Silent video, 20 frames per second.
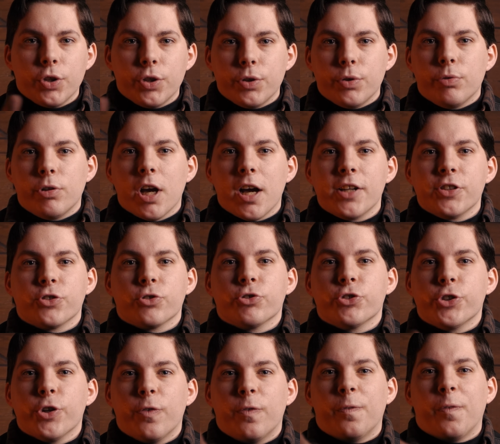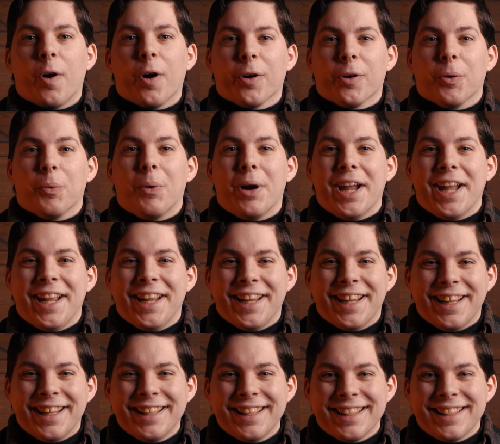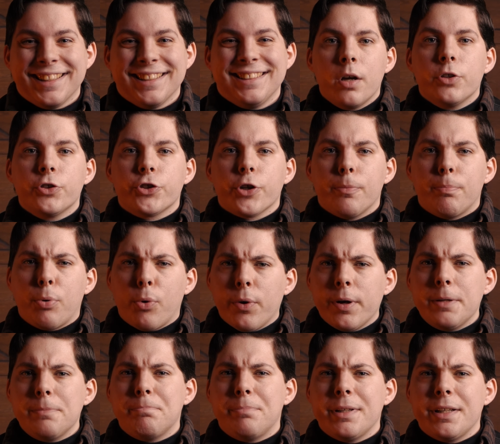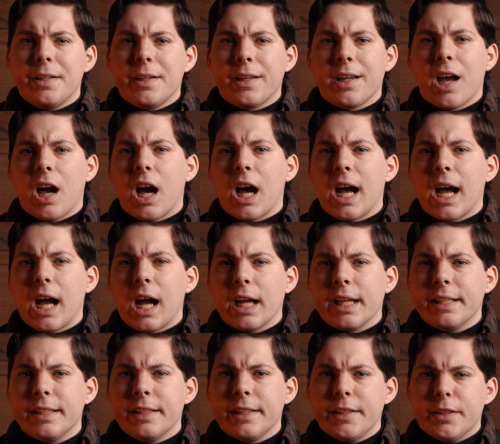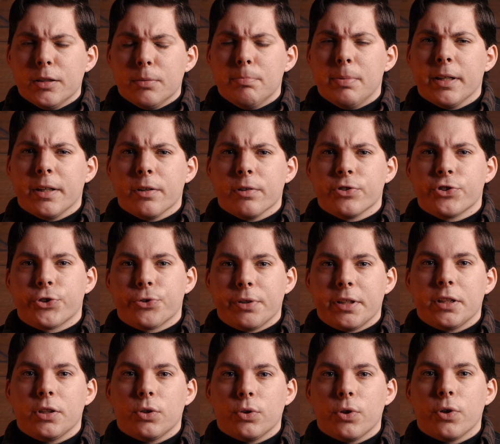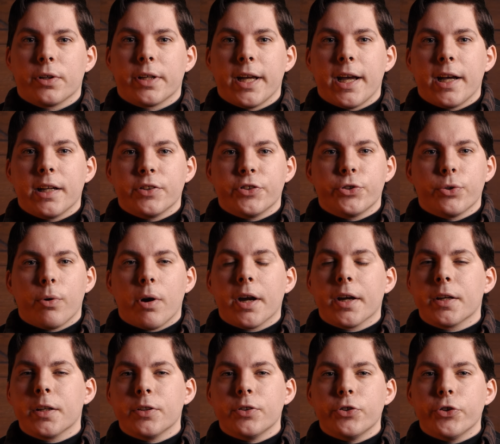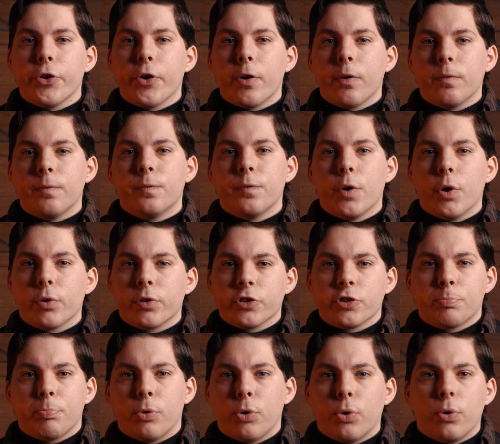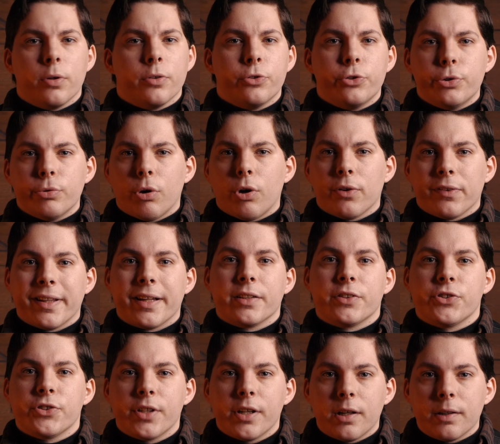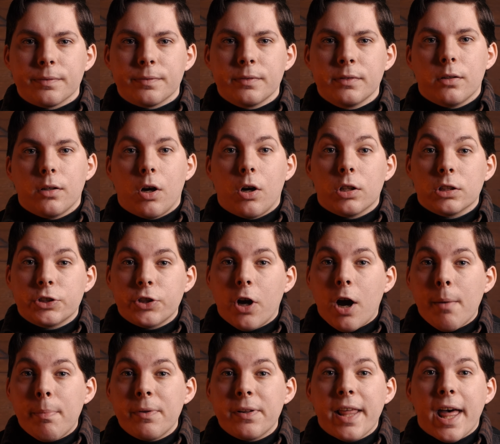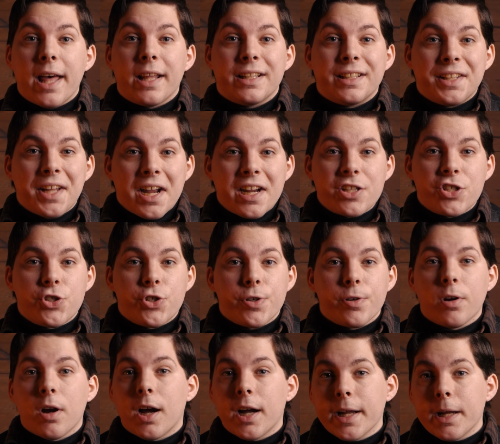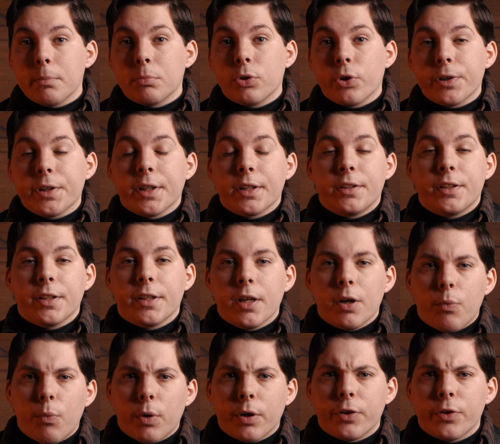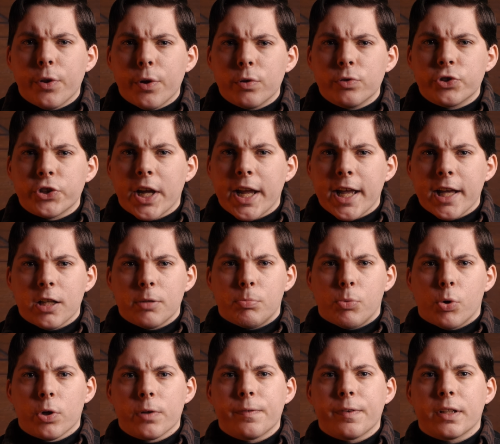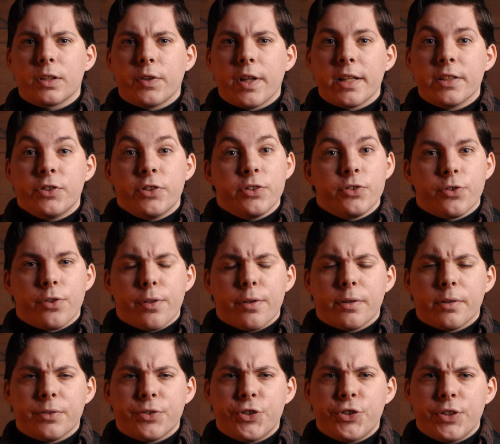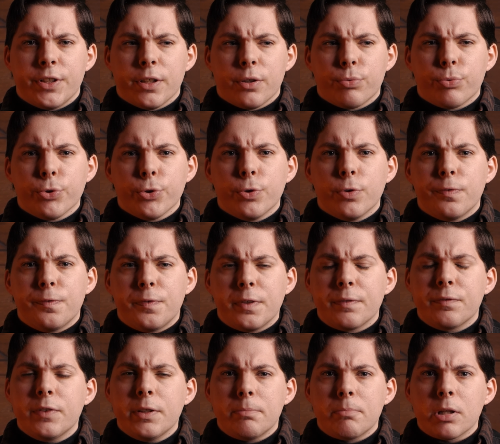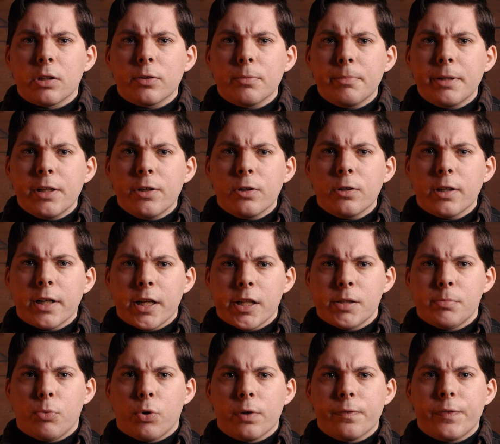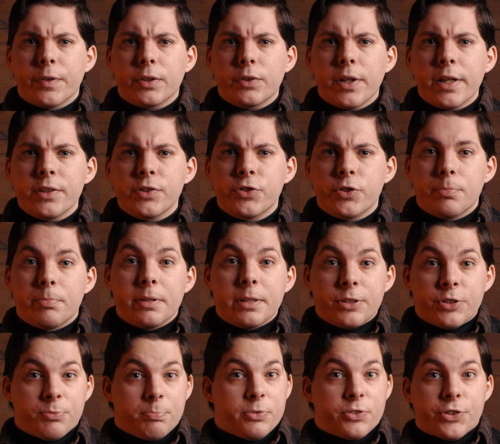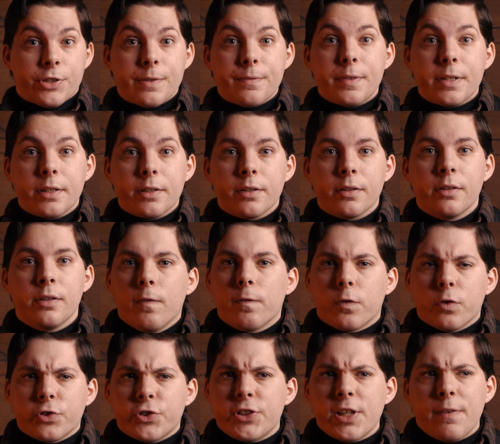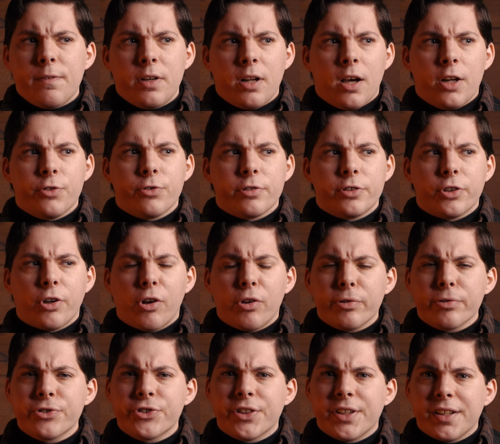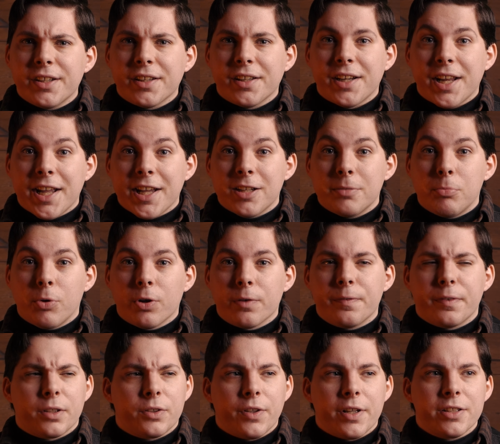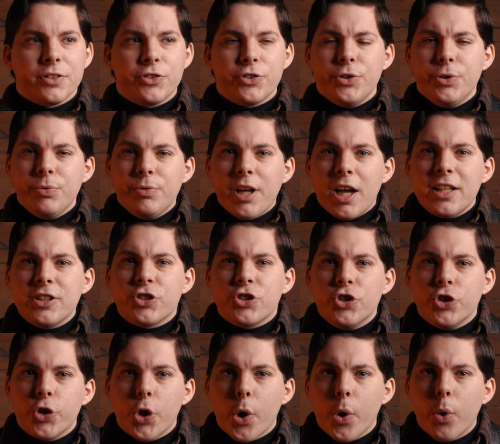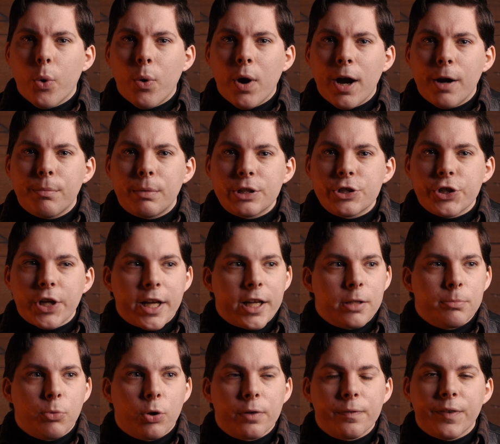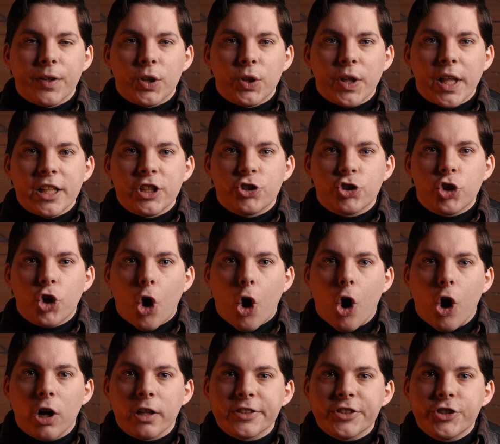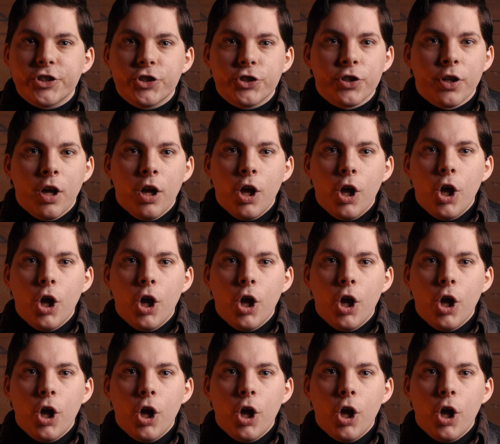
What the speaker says: you guys are so far away. So point being, I need a bigger screen to look at so I can, focus, pull, and do all that stuff. On top of that, next year I am looking to get one of those anamorphic lenses, the Siru 50mm anamorphic lens to be specific. For $700 getting an anamorphic lens, do you guys know how much anamorphic lens costs?